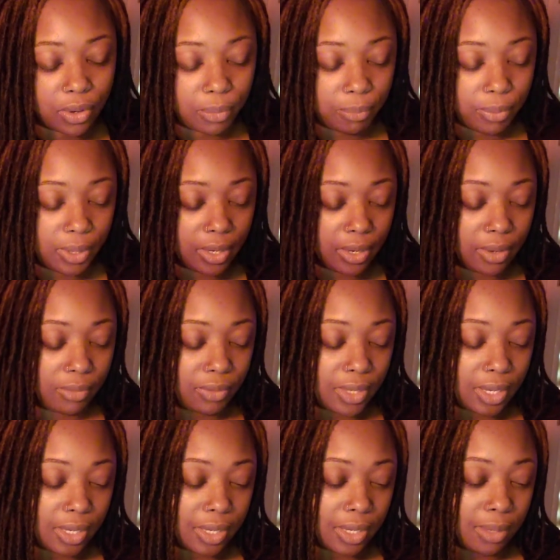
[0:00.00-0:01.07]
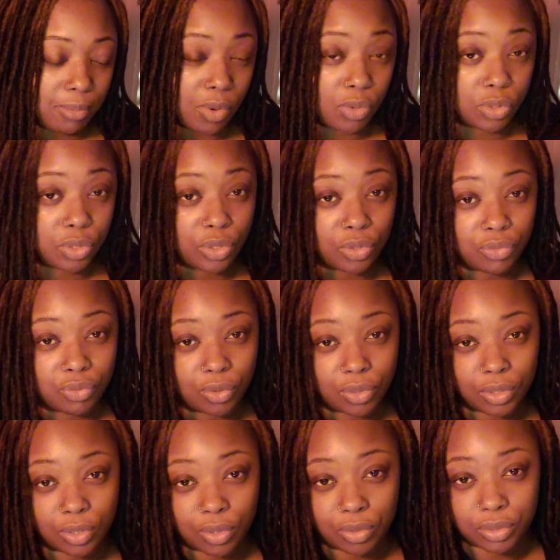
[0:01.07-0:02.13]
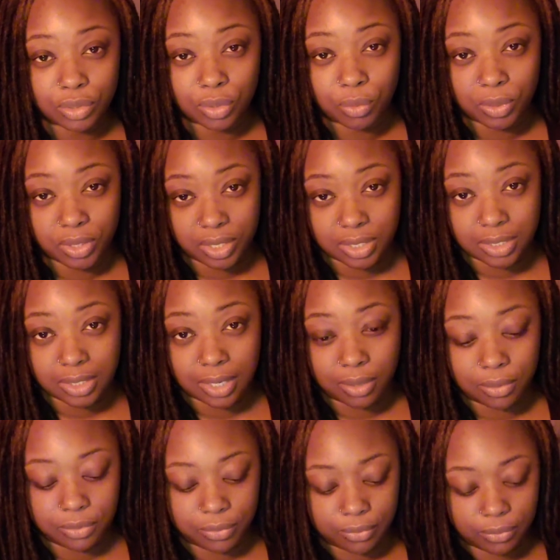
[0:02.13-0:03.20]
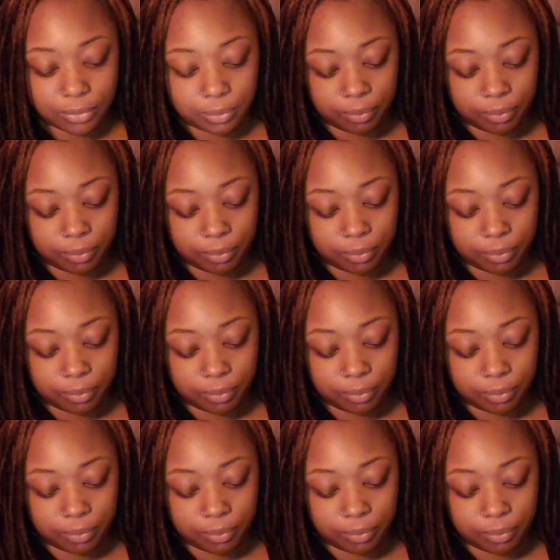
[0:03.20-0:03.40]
a bit of like an emotional roller coaster within self.